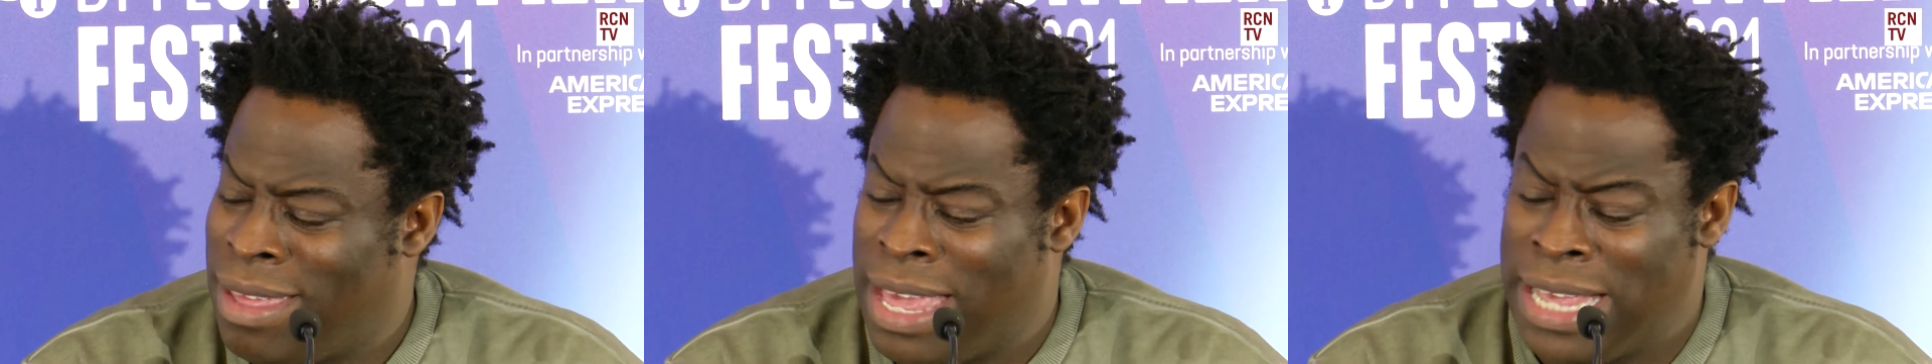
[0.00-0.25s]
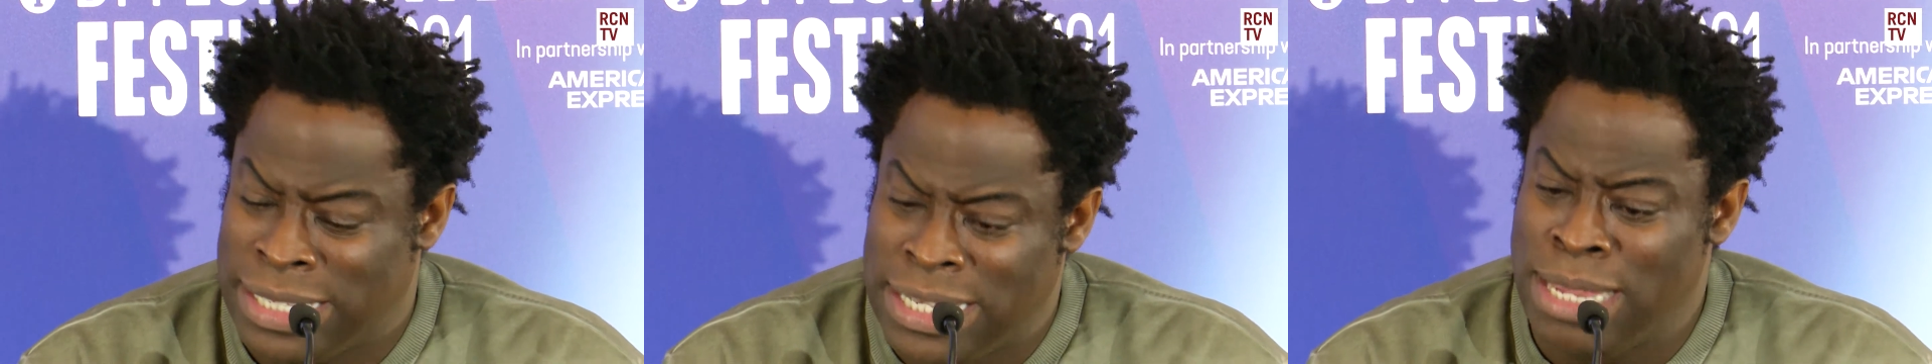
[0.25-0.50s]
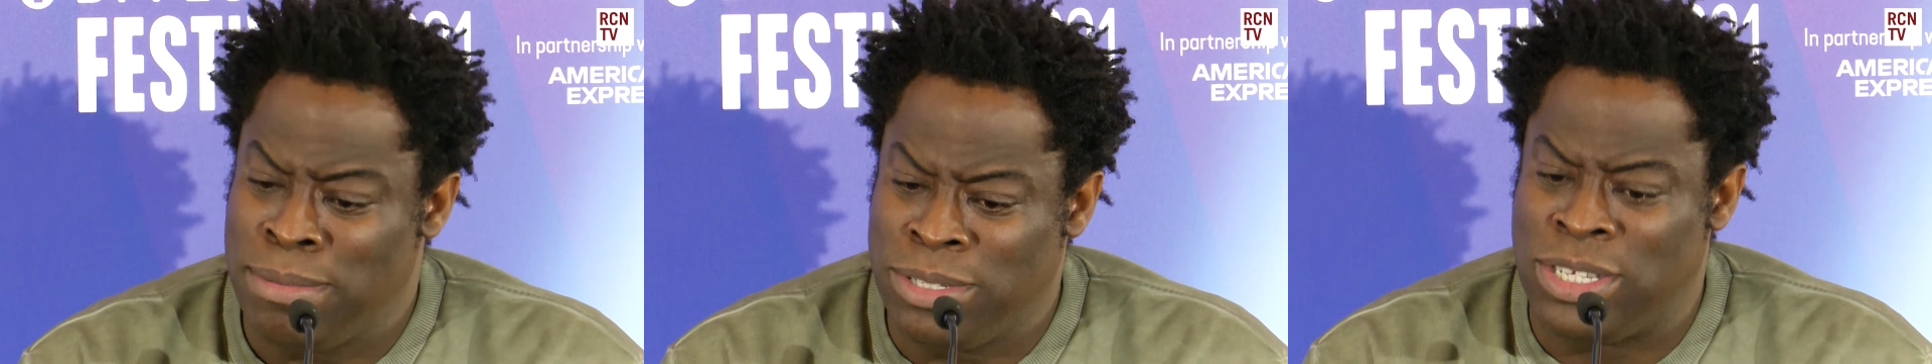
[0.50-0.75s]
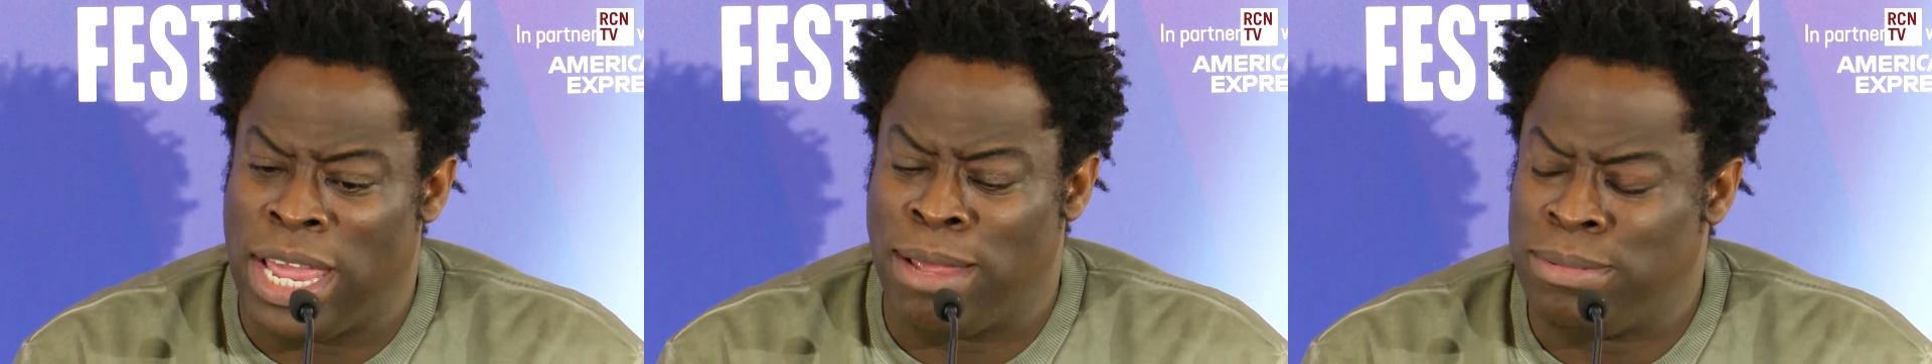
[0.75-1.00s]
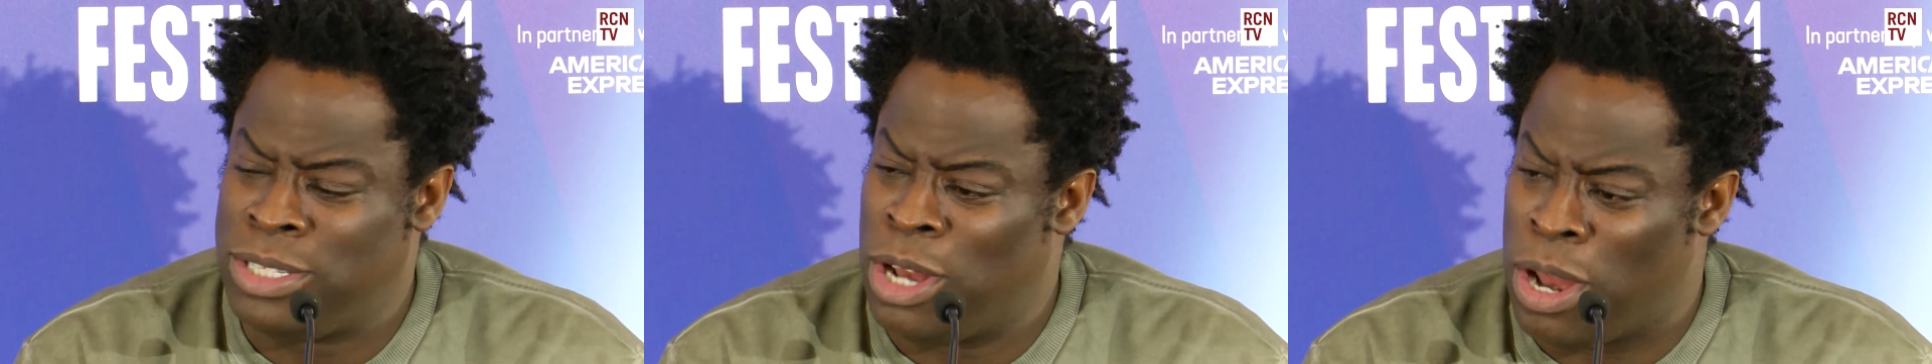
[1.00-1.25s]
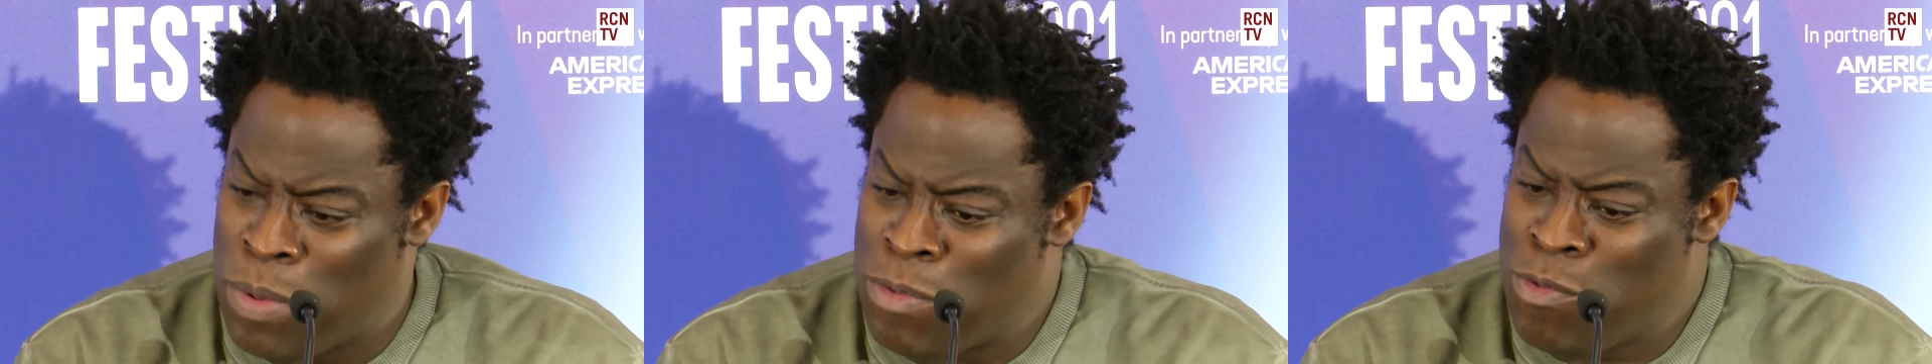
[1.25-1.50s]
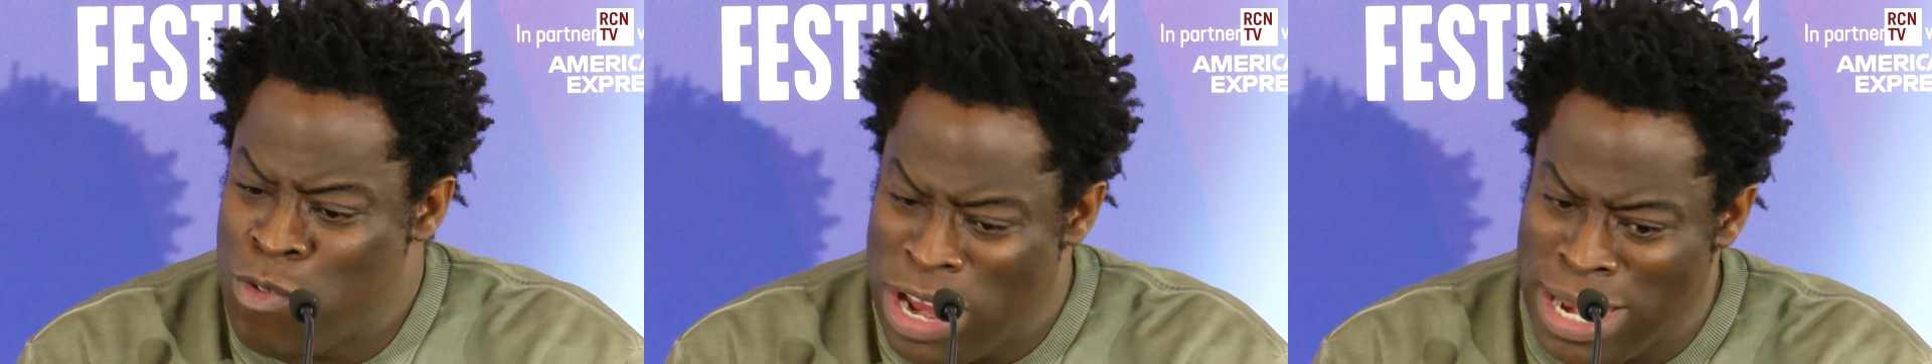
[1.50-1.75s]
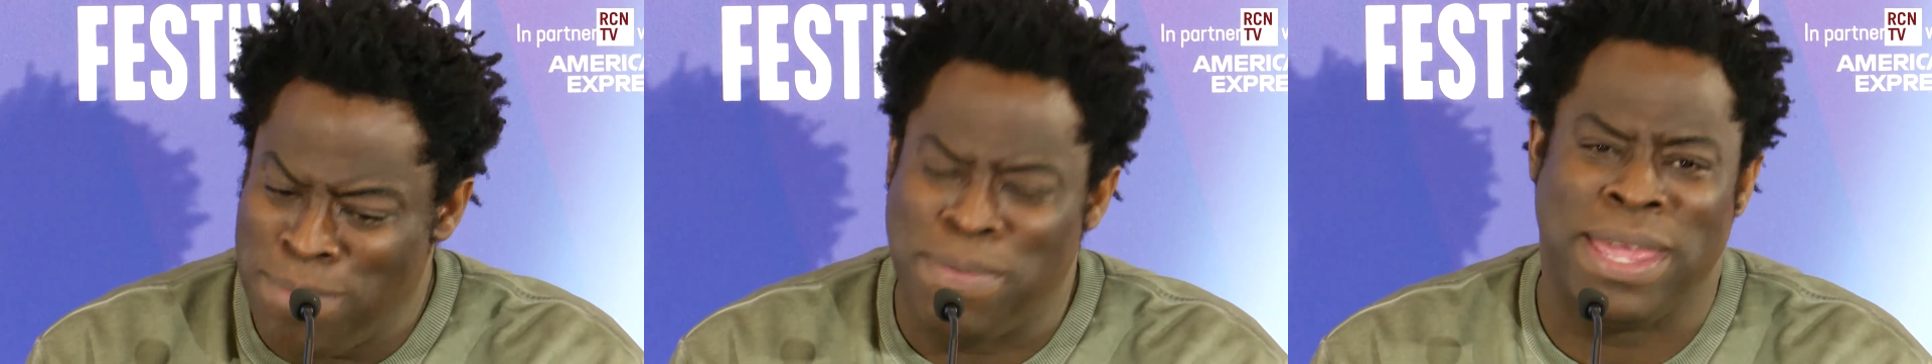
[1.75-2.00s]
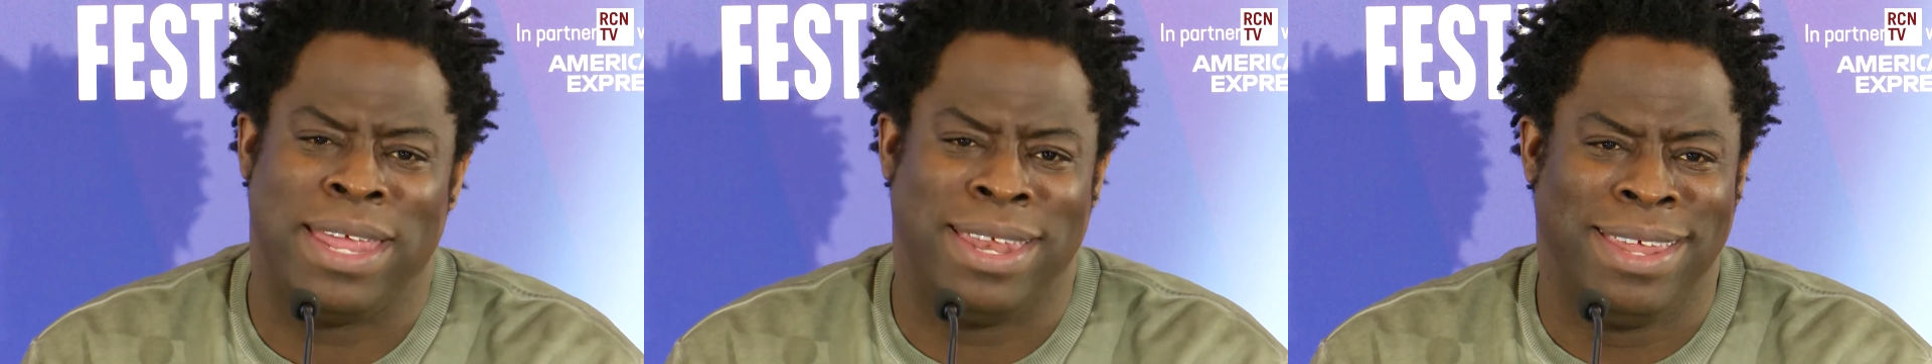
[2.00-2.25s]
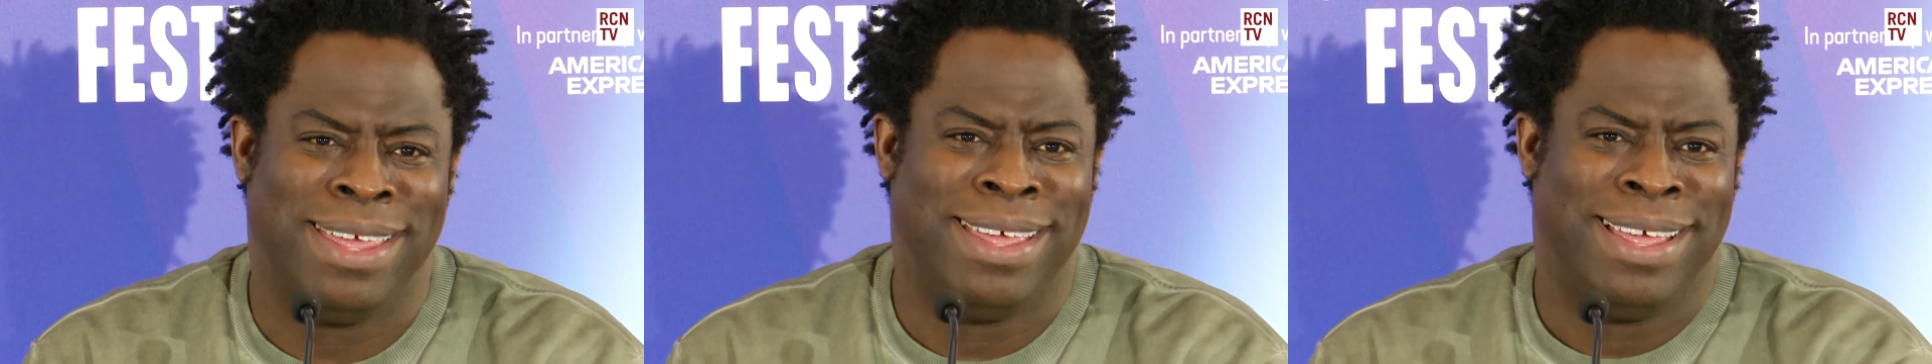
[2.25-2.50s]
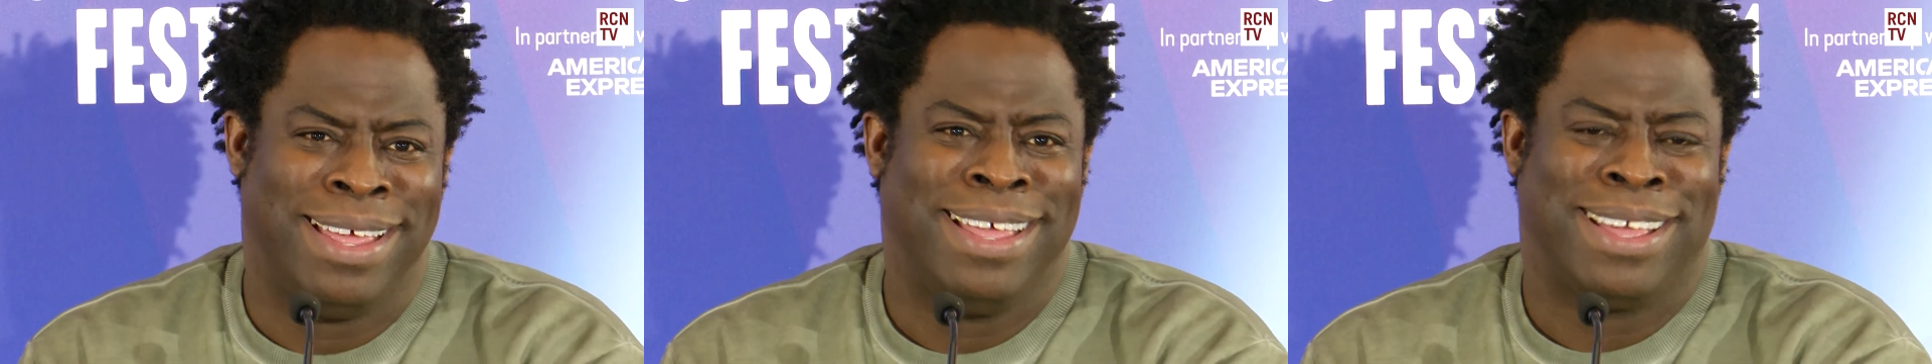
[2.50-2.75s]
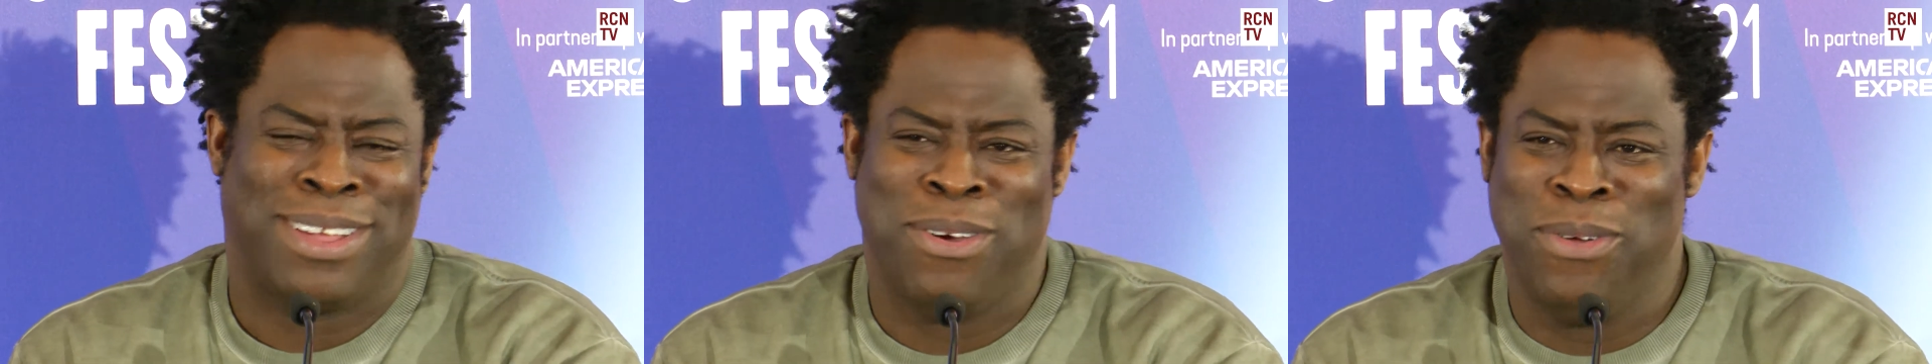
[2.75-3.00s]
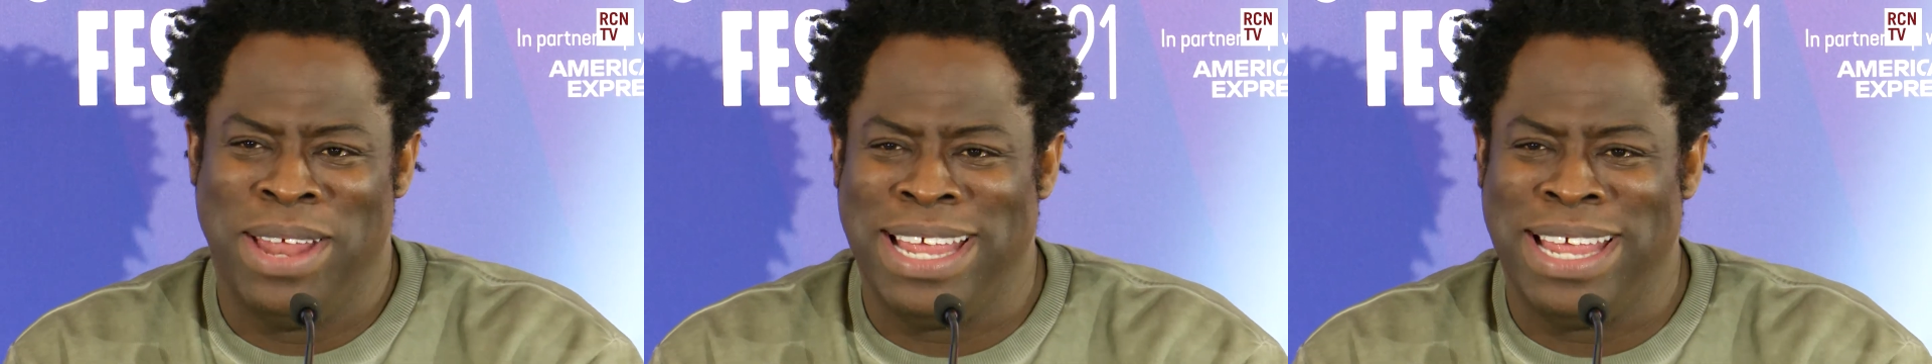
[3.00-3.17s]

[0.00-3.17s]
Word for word: it seems, James, you know, and we're really being cool.